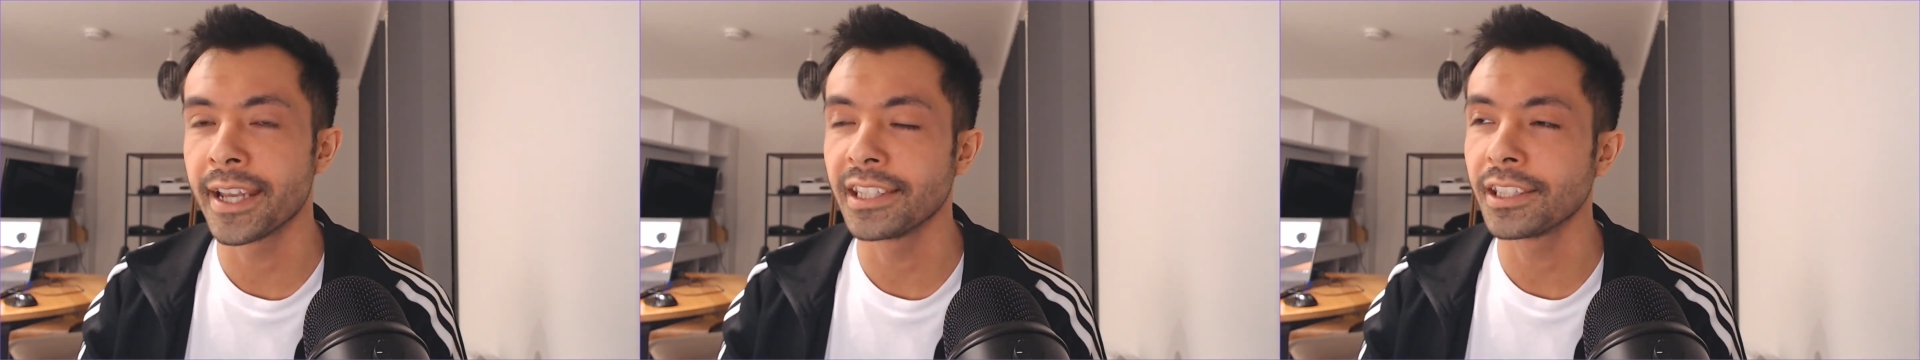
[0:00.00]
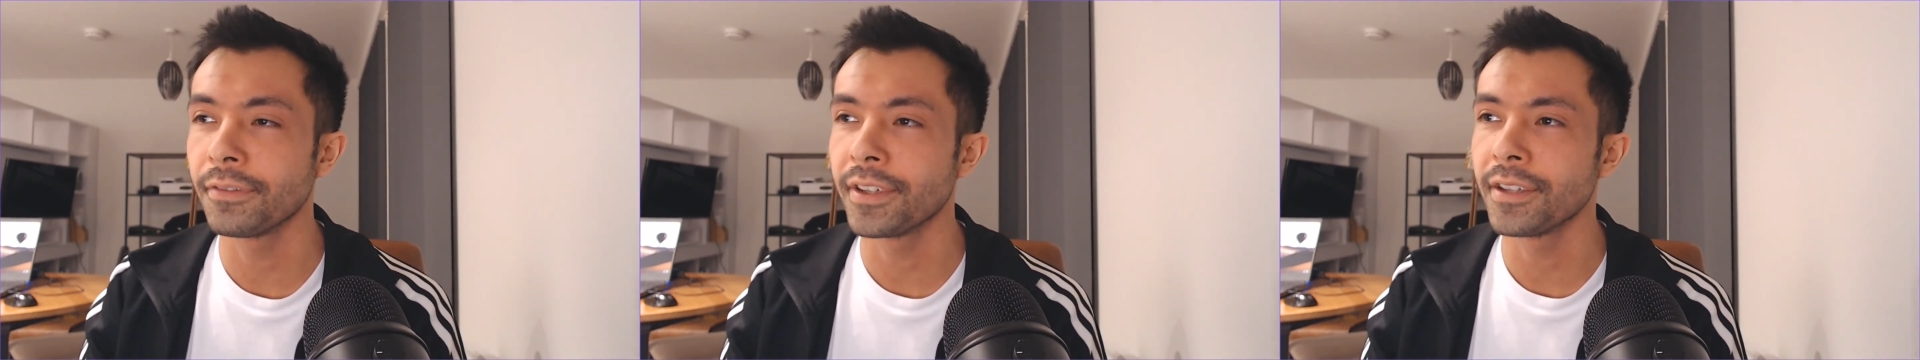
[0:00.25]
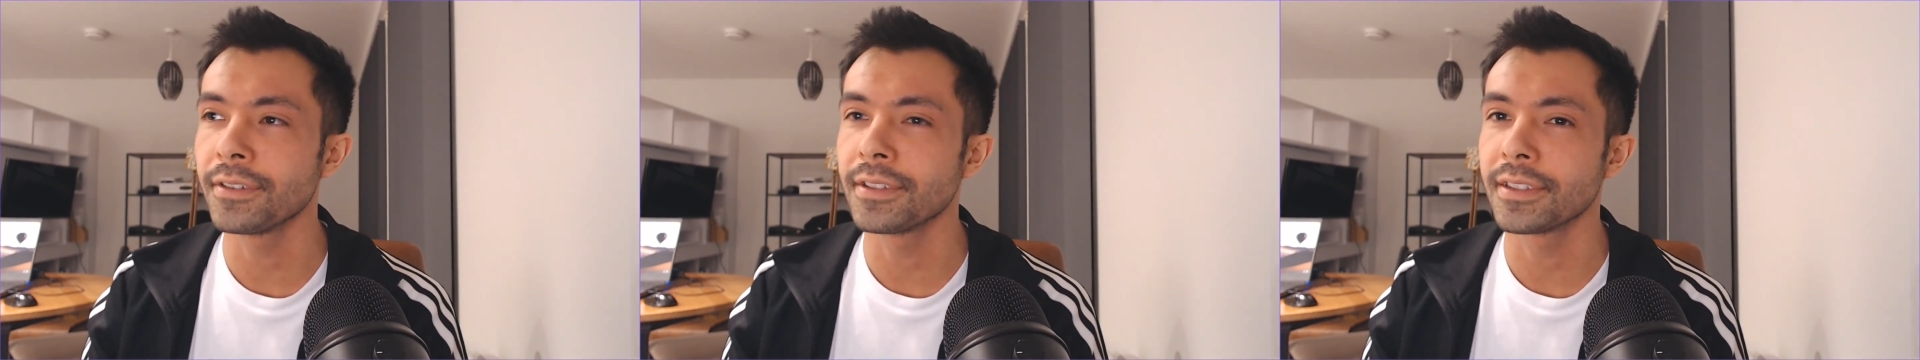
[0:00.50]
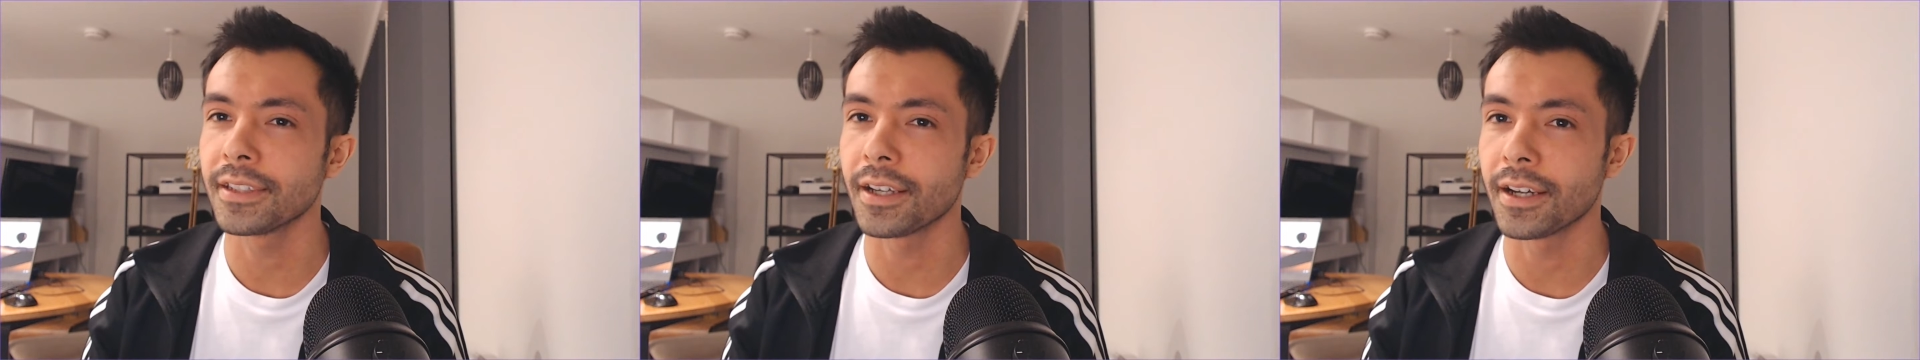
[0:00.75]

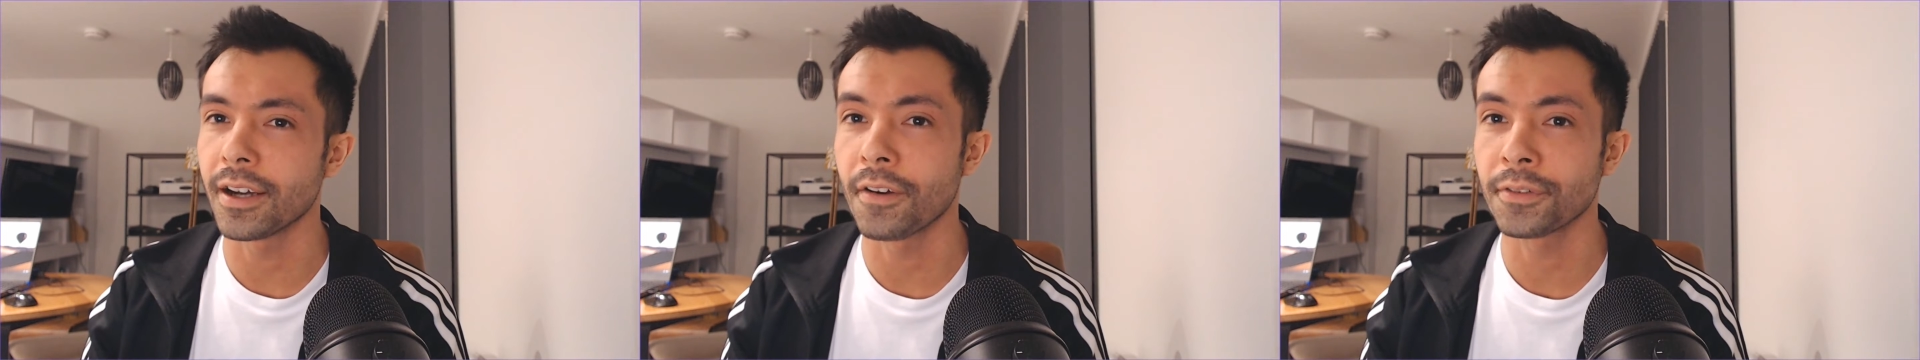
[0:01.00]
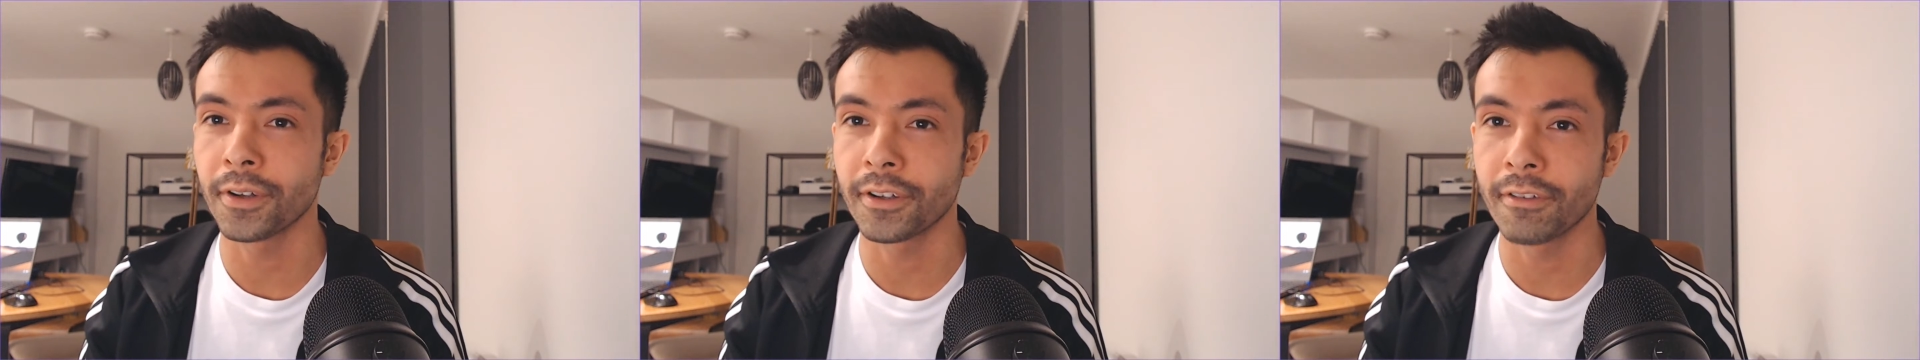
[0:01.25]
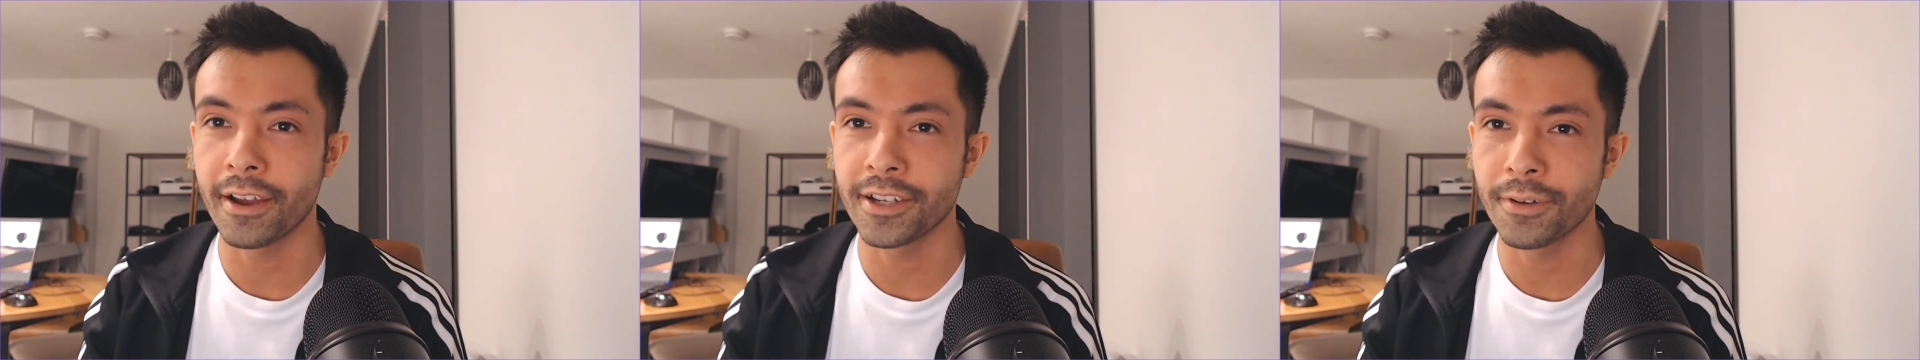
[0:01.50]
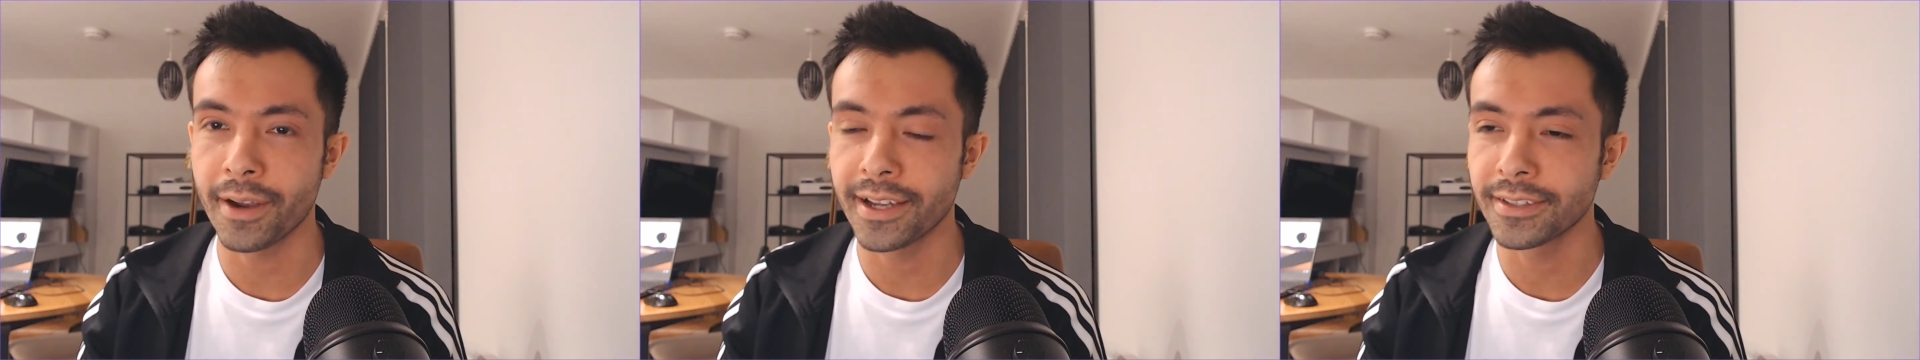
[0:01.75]
interviews after I
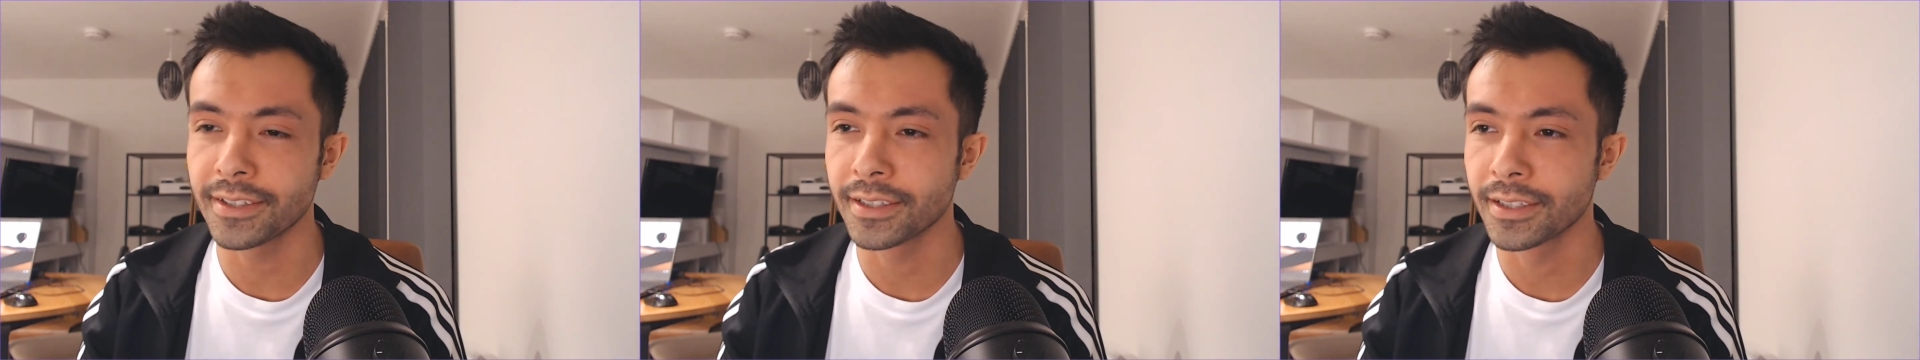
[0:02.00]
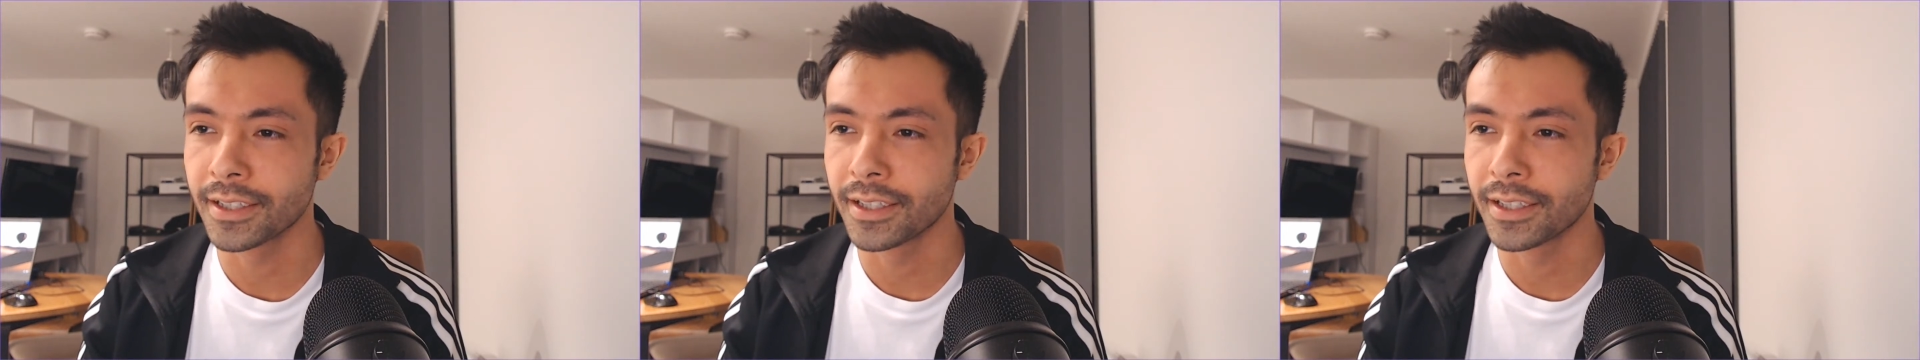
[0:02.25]
graduated,